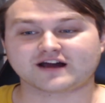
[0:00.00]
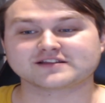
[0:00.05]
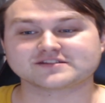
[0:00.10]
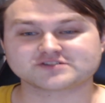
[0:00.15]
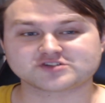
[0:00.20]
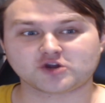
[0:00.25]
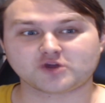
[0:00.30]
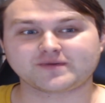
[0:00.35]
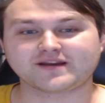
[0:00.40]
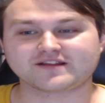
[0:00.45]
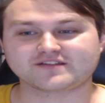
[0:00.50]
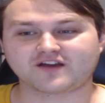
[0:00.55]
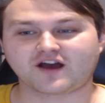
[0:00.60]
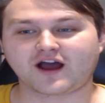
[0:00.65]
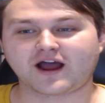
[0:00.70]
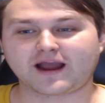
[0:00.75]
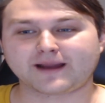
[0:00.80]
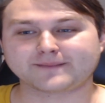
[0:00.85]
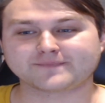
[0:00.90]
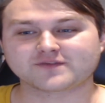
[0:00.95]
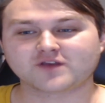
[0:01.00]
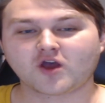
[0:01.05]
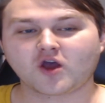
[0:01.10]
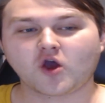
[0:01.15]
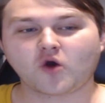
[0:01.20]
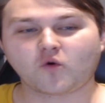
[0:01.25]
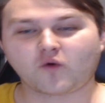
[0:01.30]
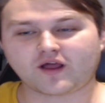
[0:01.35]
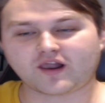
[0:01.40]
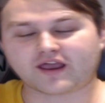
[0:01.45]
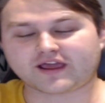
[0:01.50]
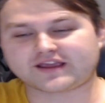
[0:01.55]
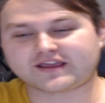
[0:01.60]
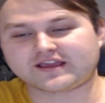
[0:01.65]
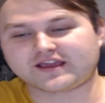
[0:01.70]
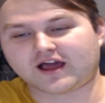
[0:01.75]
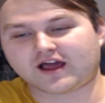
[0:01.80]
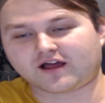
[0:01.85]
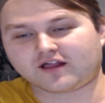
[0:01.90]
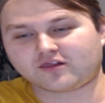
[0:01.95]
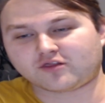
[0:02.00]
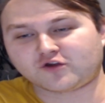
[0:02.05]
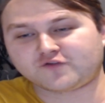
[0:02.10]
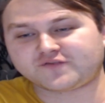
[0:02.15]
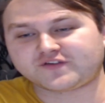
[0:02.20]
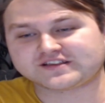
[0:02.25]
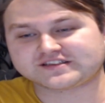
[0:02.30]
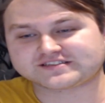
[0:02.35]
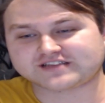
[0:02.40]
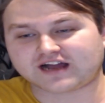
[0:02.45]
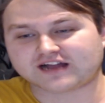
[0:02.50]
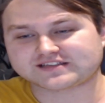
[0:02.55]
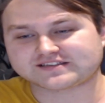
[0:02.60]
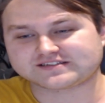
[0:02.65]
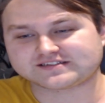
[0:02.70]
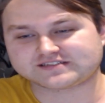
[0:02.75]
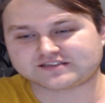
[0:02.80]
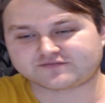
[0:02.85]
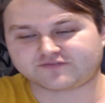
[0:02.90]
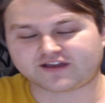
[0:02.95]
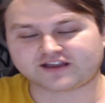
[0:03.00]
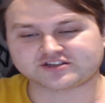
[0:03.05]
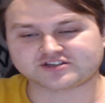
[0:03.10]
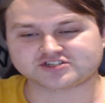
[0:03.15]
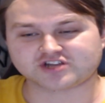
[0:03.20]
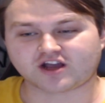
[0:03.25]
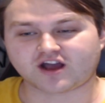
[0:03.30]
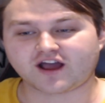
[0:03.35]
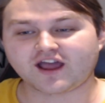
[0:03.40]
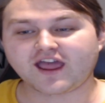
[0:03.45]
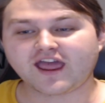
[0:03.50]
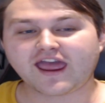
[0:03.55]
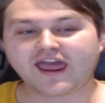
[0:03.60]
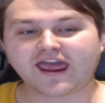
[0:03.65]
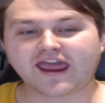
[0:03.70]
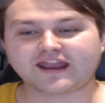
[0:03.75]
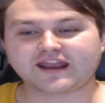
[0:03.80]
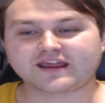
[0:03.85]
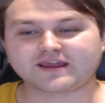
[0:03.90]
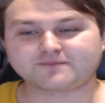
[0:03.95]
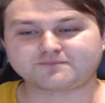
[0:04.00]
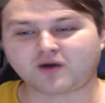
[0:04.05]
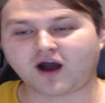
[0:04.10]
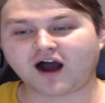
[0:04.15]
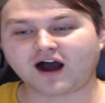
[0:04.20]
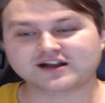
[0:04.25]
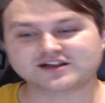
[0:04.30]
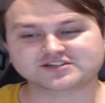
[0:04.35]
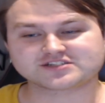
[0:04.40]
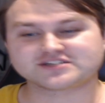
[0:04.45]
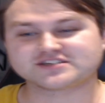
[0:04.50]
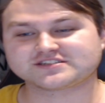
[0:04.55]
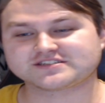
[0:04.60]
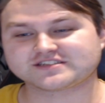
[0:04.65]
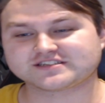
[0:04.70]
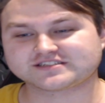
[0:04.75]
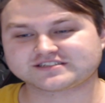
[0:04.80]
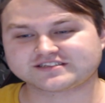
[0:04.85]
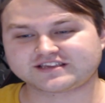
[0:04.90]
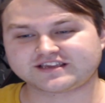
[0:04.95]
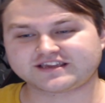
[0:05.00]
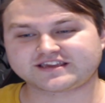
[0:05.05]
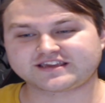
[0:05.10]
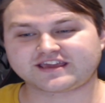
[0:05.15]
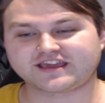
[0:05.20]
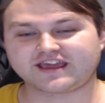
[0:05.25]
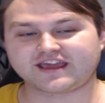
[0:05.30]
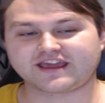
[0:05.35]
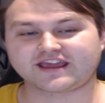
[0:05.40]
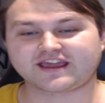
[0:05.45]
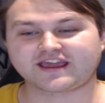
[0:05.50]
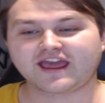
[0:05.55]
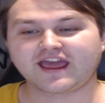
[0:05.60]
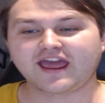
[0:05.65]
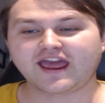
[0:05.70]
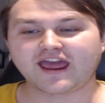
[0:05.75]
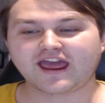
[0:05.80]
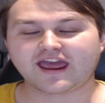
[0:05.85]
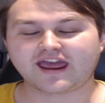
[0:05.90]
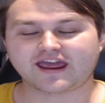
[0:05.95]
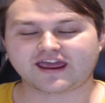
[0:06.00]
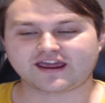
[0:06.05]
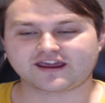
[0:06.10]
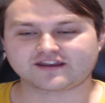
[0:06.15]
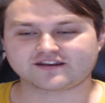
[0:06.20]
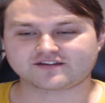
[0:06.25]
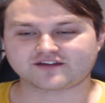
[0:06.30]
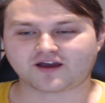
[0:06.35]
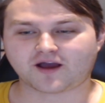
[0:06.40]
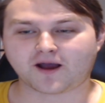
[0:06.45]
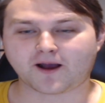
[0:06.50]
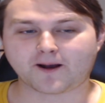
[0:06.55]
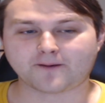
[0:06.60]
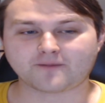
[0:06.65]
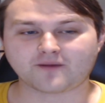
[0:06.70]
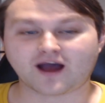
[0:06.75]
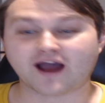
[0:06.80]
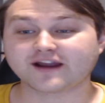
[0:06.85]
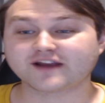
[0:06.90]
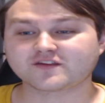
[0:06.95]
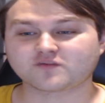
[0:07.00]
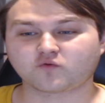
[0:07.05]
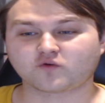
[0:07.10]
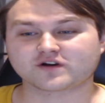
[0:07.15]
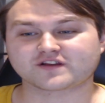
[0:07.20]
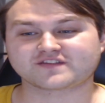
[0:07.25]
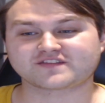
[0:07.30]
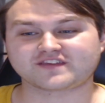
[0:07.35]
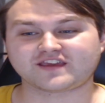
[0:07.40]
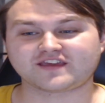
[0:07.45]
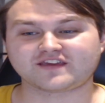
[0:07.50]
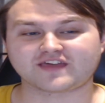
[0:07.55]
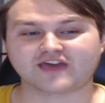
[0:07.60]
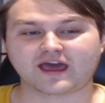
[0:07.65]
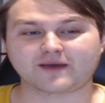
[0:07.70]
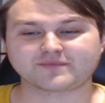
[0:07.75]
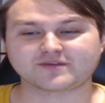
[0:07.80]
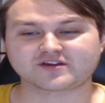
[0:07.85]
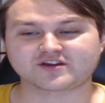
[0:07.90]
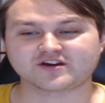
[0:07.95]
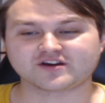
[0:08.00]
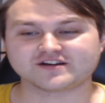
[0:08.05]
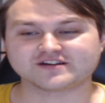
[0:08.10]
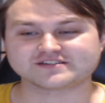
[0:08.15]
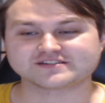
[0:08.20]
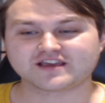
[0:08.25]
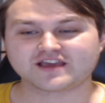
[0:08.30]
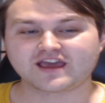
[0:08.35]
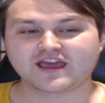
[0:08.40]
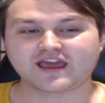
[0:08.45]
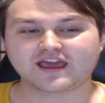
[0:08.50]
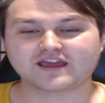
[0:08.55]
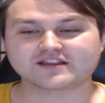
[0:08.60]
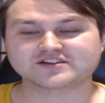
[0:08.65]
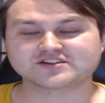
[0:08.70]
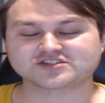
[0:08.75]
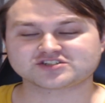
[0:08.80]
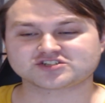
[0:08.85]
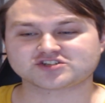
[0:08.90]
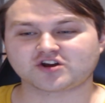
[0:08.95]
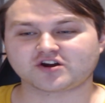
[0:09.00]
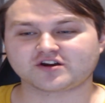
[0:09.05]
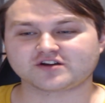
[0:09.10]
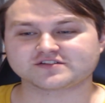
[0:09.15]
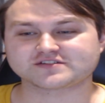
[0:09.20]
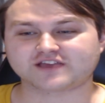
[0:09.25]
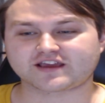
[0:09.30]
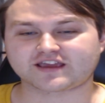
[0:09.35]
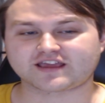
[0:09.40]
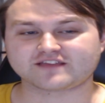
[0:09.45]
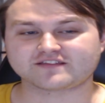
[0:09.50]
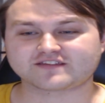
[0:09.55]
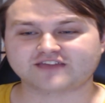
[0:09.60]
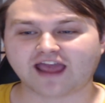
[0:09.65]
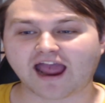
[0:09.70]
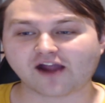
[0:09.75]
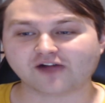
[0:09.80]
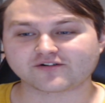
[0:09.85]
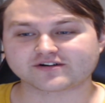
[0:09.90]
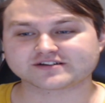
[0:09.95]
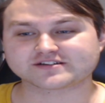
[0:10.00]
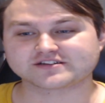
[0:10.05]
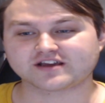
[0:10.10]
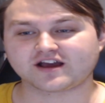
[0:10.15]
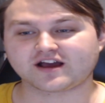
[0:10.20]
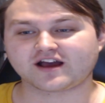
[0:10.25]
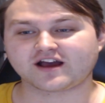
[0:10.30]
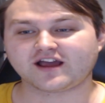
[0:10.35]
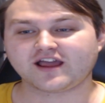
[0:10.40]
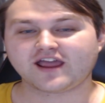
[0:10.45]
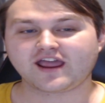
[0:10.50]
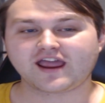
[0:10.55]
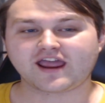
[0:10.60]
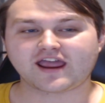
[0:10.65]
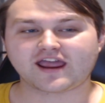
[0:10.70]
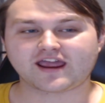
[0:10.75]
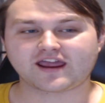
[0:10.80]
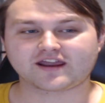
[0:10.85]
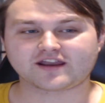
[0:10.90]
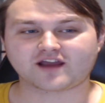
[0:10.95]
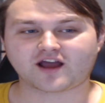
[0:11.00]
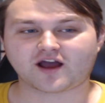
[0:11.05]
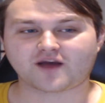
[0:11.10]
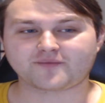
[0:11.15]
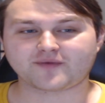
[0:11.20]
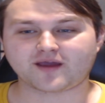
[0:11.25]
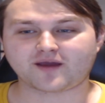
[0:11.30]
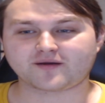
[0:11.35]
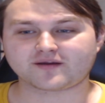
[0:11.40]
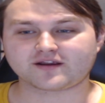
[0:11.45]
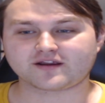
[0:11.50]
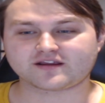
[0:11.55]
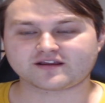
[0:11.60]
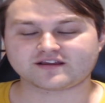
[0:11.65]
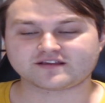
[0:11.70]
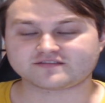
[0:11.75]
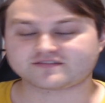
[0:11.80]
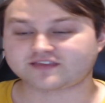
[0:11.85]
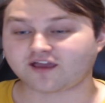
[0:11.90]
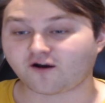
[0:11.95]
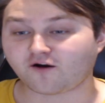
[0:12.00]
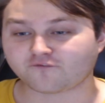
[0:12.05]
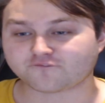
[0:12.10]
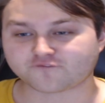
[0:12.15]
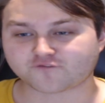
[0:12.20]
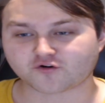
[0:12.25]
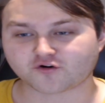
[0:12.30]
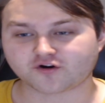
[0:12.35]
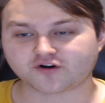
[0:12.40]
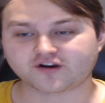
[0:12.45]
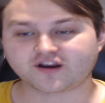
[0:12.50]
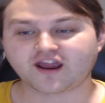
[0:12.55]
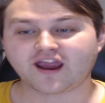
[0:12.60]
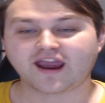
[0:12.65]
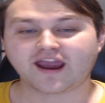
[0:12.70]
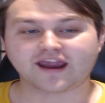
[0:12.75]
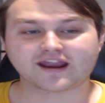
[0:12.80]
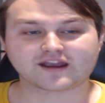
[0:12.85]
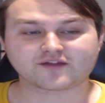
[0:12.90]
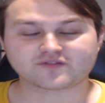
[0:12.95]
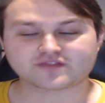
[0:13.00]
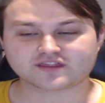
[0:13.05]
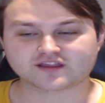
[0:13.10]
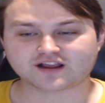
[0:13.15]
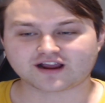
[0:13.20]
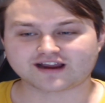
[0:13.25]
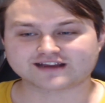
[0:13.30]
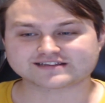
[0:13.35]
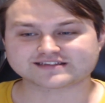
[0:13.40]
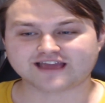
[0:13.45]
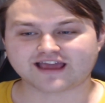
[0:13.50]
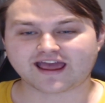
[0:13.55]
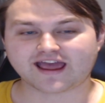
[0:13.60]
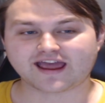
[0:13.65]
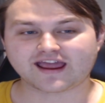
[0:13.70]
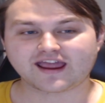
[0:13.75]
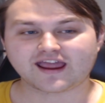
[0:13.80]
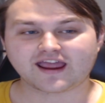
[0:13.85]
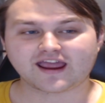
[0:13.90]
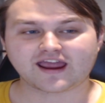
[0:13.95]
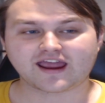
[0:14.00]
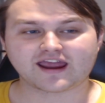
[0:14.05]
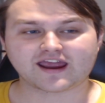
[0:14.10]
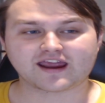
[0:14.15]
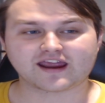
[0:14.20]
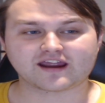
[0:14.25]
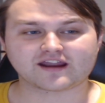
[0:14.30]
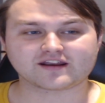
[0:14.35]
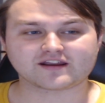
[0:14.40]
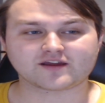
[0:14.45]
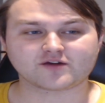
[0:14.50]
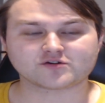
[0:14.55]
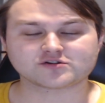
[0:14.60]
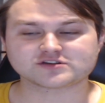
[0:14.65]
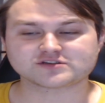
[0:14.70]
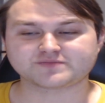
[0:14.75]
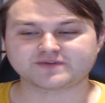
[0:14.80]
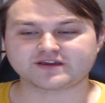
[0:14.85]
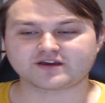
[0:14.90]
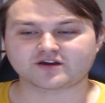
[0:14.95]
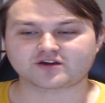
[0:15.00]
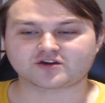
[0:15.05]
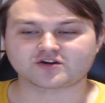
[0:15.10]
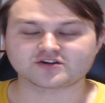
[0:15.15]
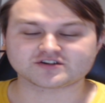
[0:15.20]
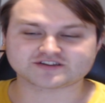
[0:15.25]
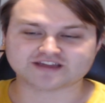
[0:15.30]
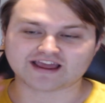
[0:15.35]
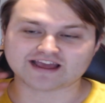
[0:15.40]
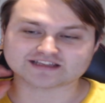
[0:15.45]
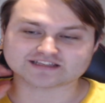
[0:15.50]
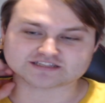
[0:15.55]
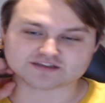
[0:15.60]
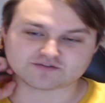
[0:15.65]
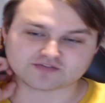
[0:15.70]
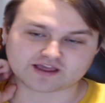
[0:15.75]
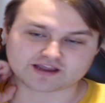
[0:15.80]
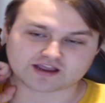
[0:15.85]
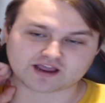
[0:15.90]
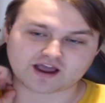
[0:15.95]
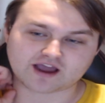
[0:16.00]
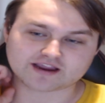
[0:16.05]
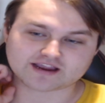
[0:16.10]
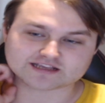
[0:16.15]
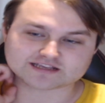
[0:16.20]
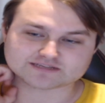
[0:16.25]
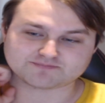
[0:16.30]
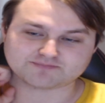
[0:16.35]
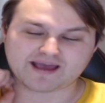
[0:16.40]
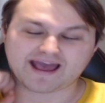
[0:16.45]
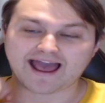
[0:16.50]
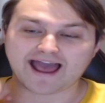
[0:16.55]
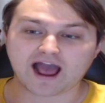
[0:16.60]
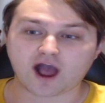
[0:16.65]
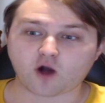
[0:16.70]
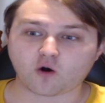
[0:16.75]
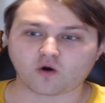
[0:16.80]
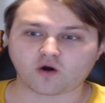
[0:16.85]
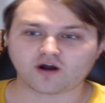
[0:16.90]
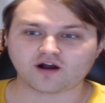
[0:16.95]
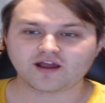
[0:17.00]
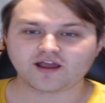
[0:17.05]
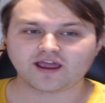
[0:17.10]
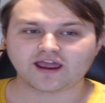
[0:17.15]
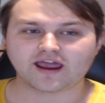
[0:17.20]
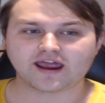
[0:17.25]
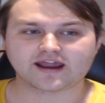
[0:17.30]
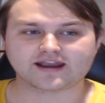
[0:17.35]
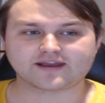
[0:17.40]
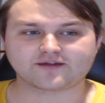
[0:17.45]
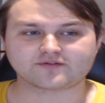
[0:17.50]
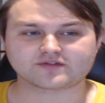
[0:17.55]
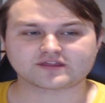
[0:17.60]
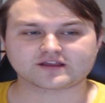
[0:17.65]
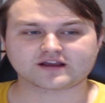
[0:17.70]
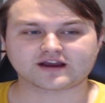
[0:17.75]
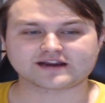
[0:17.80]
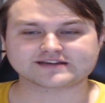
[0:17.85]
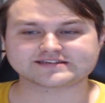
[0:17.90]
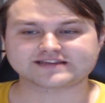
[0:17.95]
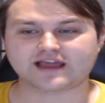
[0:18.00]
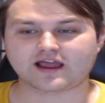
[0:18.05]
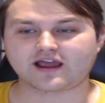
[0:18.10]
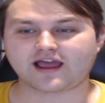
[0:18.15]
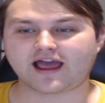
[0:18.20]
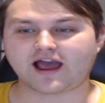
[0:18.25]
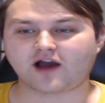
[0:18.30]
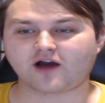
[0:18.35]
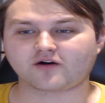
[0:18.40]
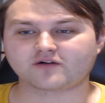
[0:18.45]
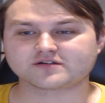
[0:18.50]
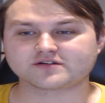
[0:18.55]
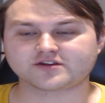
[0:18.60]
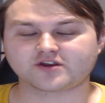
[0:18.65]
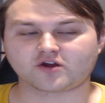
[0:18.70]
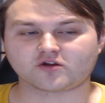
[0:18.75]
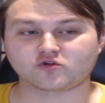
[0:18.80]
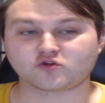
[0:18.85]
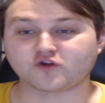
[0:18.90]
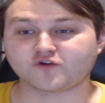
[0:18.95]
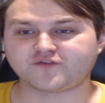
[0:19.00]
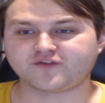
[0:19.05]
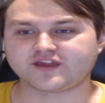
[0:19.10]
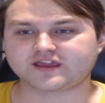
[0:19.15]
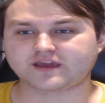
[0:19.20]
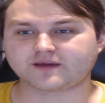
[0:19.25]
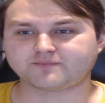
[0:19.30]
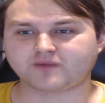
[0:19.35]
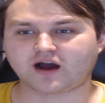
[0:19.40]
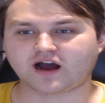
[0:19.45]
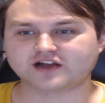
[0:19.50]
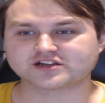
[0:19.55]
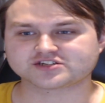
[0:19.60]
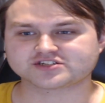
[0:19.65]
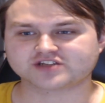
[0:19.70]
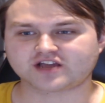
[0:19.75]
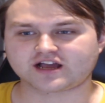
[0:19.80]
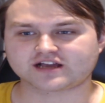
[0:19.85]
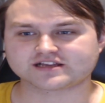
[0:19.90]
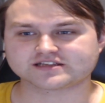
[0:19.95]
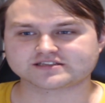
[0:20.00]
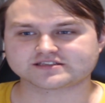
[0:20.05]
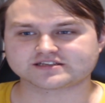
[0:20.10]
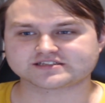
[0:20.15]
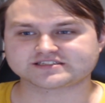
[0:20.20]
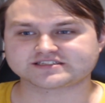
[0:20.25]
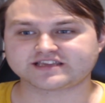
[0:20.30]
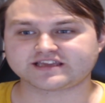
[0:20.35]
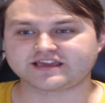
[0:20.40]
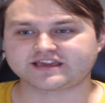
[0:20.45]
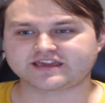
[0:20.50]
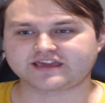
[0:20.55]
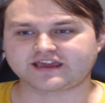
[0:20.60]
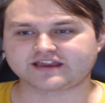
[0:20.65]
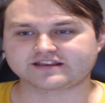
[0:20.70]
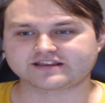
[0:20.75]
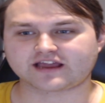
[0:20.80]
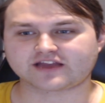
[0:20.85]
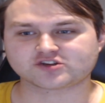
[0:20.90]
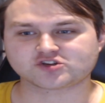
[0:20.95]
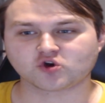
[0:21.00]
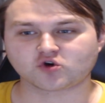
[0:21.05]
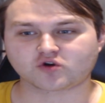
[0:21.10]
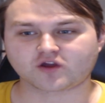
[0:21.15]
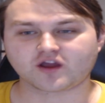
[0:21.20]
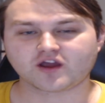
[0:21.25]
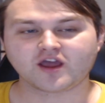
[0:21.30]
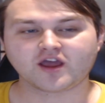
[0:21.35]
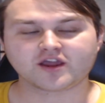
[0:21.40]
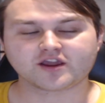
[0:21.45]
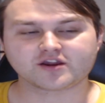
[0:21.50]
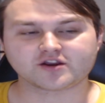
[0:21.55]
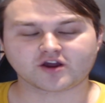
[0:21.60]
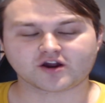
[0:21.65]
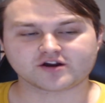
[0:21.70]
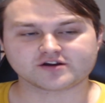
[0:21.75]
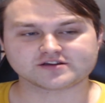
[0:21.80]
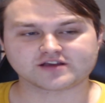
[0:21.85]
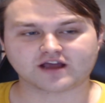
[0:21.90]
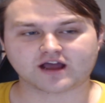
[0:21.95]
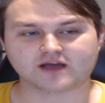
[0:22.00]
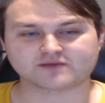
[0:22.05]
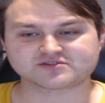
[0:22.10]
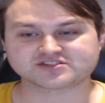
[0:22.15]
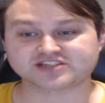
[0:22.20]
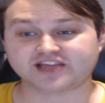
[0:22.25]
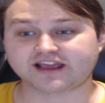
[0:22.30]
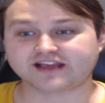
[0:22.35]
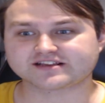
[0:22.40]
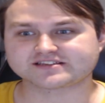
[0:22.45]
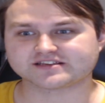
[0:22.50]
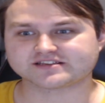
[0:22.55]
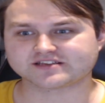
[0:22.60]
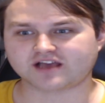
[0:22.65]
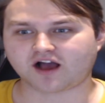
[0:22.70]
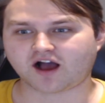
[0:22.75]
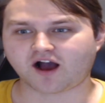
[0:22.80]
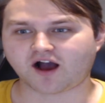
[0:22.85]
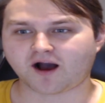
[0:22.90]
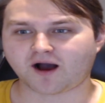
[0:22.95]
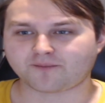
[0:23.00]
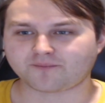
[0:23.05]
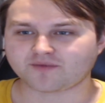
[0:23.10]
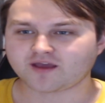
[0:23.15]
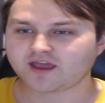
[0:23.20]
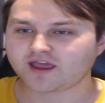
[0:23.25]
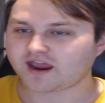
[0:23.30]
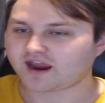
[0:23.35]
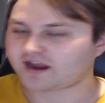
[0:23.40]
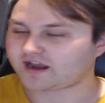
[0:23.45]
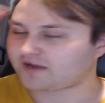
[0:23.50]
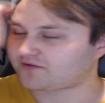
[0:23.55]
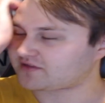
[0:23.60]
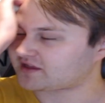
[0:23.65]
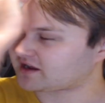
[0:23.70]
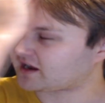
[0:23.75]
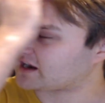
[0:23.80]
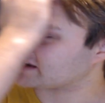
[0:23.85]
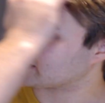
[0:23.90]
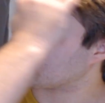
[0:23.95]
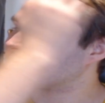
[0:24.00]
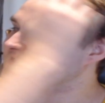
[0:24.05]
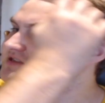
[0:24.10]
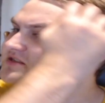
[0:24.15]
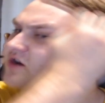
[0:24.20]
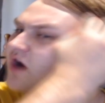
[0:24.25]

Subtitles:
so many times, where like Luffy starts his adventure and he punches the Sea King, and I just want to see that because it just shows like his character and his Delphine and everything like that, and it would just be a good test of like, I guess, power and everything like that, how, you know, Luffy can punch the Sea King that took, you know, Shanks' arm and everything like that.